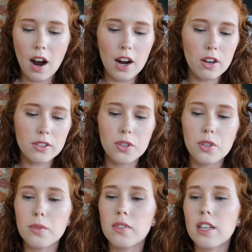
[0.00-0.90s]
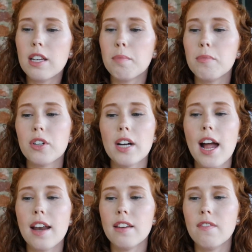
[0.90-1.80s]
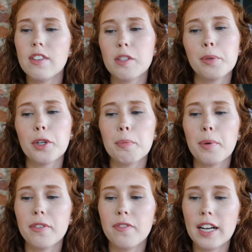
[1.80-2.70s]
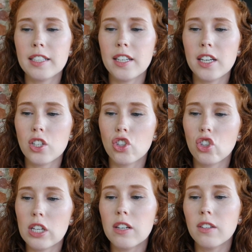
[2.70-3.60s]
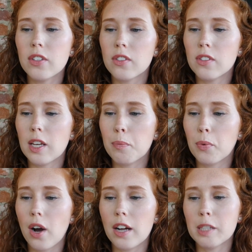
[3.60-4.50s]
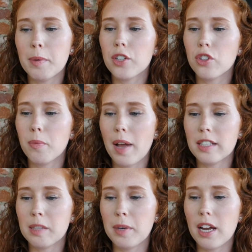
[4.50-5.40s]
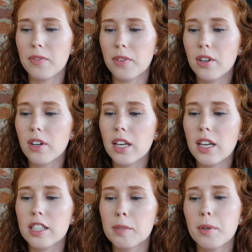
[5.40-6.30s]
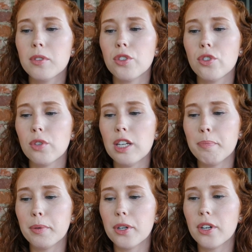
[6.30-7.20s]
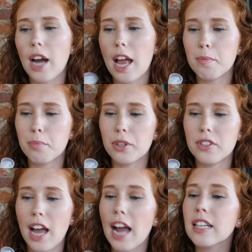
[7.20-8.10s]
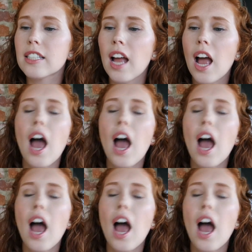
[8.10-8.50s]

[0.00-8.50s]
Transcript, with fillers: I also use the Murad Invisiblur Perfecting Shield. This is a broad spectrum SPF 30. It's supposed to treat, blur, and protect.